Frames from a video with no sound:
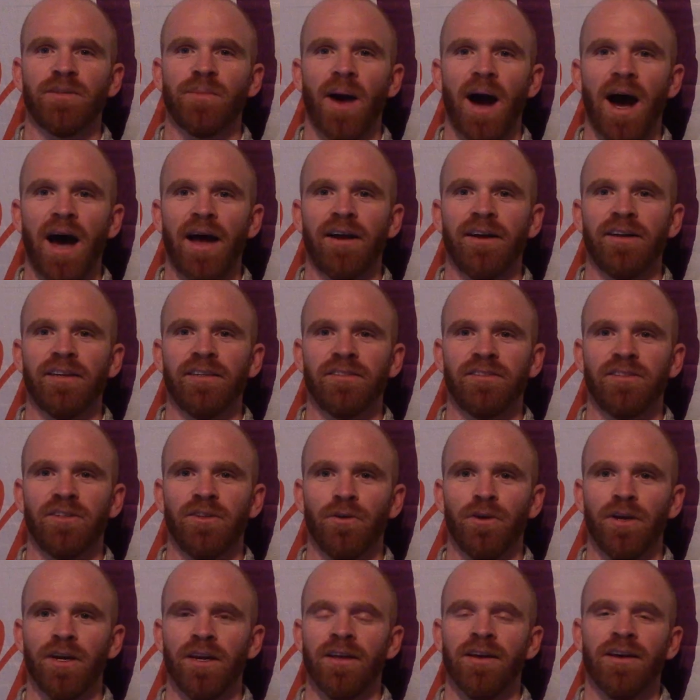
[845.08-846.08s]
oddities
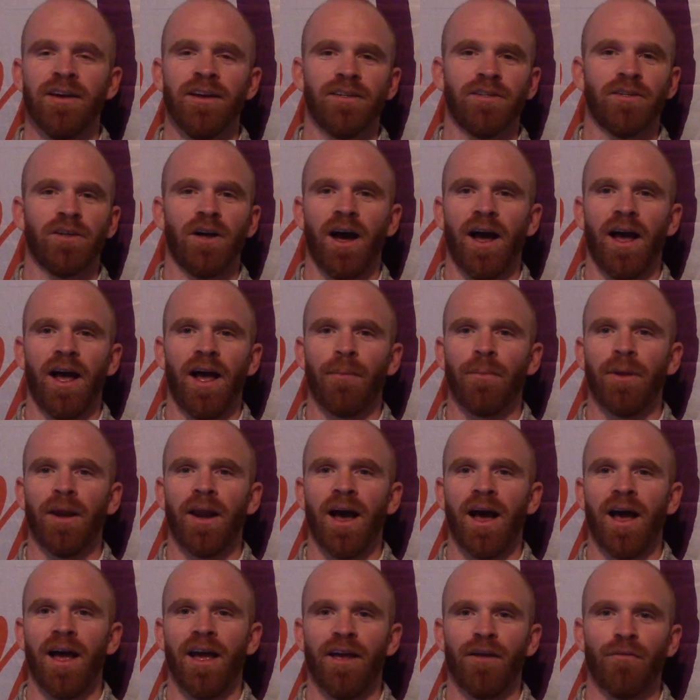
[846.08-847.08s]
to it. So I mean,
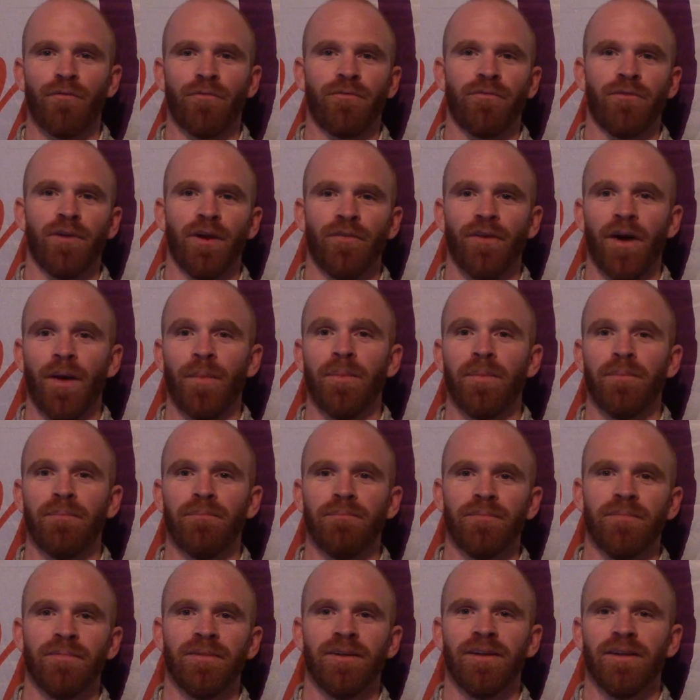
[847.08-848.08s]
if
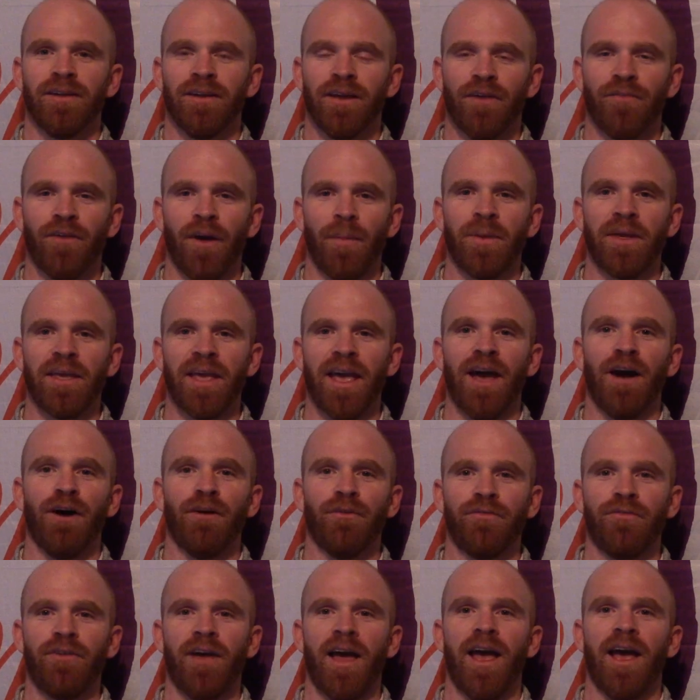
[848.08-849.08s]
I'm a Yale
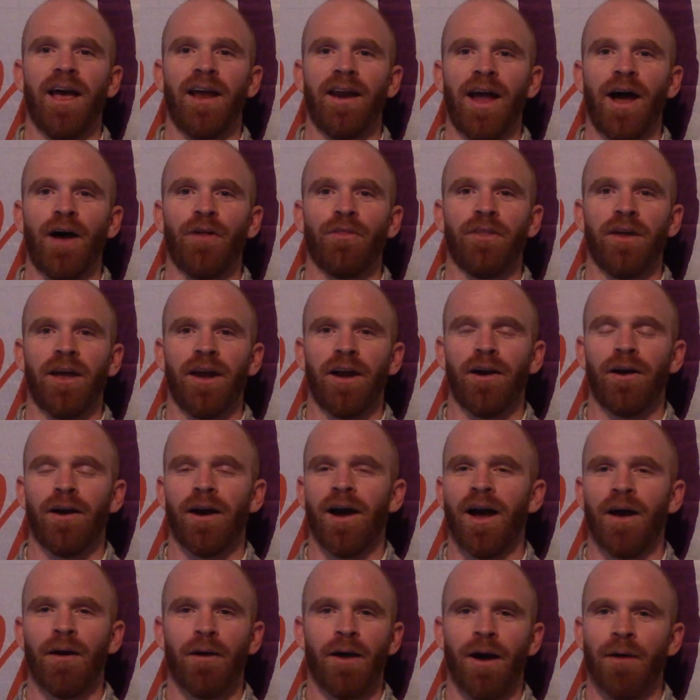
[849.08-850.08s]
fan out there,
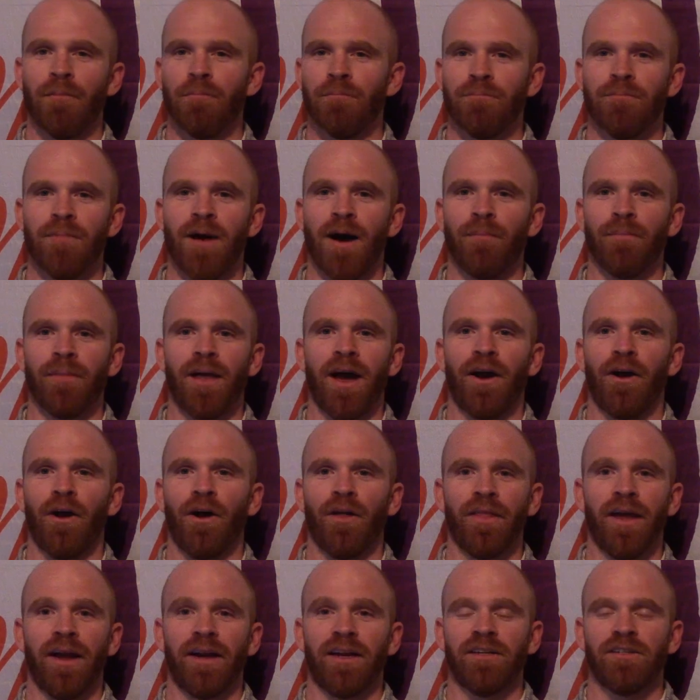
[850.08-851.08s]
I'm not
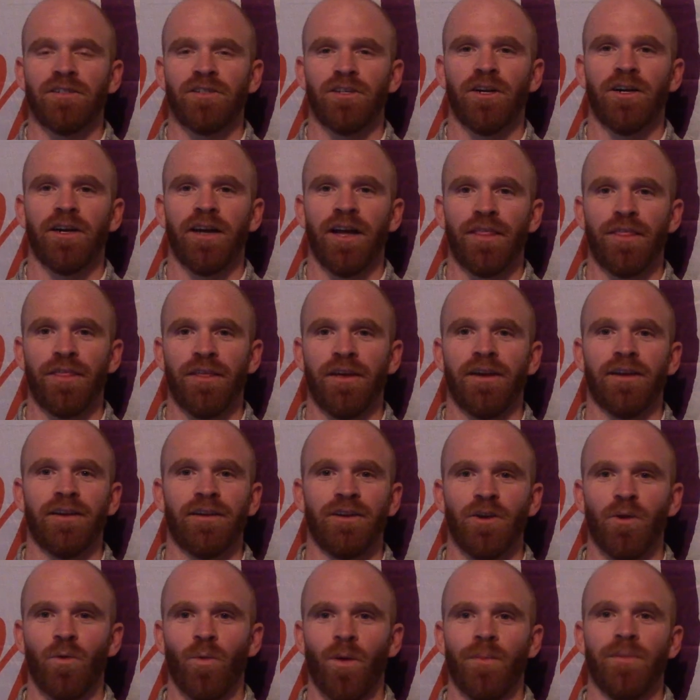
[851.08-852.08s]
all that concerned. I think
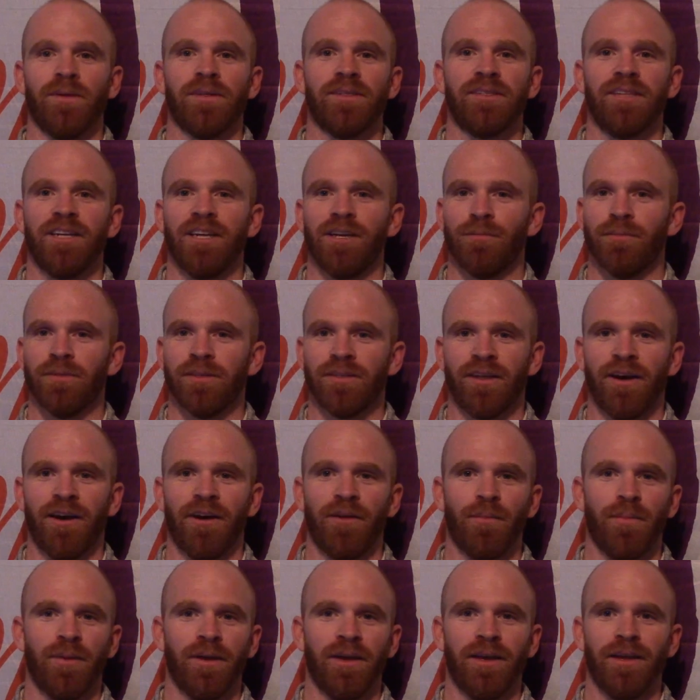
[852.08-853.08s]
your women's team is going
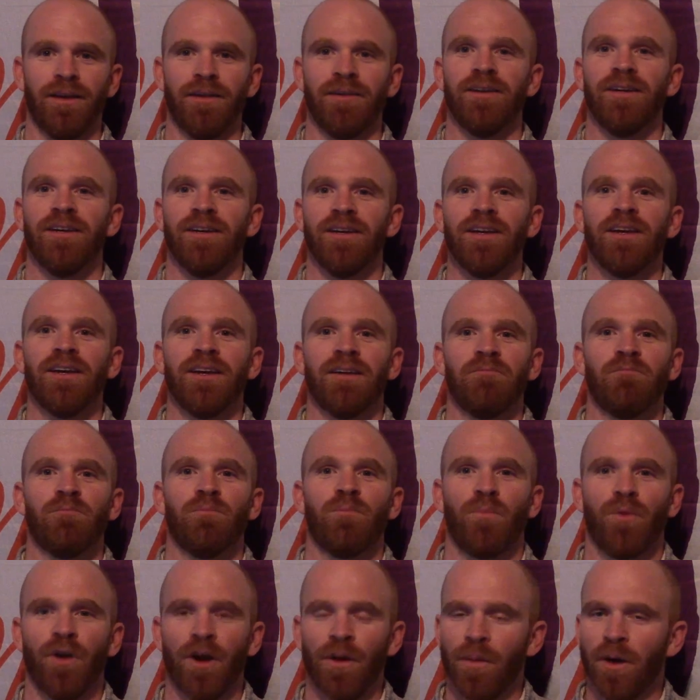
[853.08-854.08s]
to be
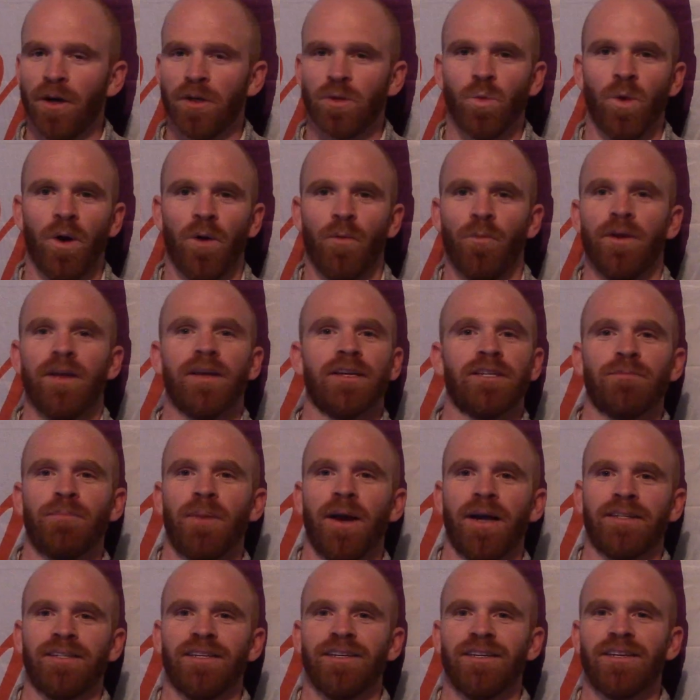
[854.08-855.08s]
pretty much what we
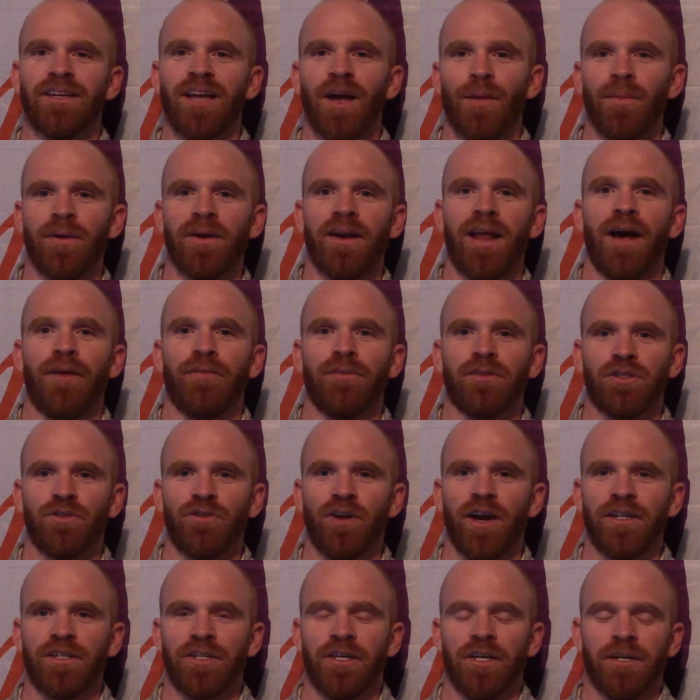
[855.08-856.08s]
expected coming down the
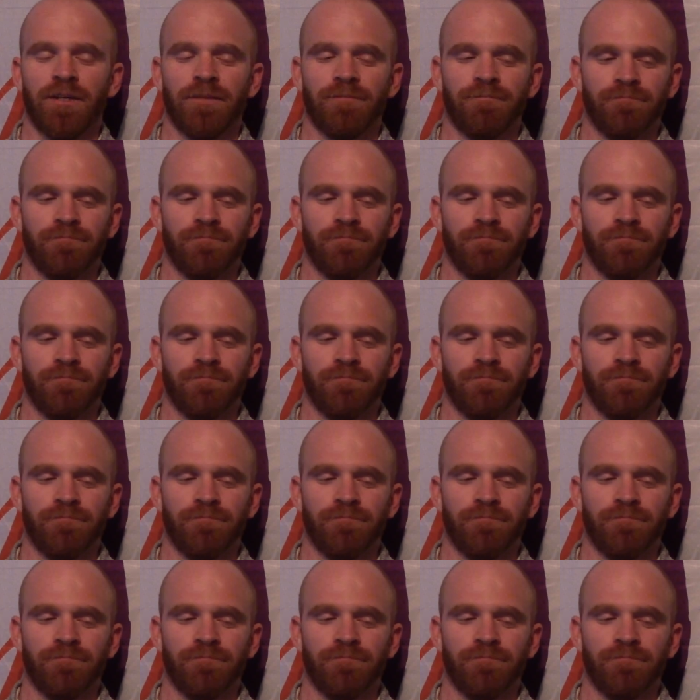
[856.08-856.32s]
stretch here,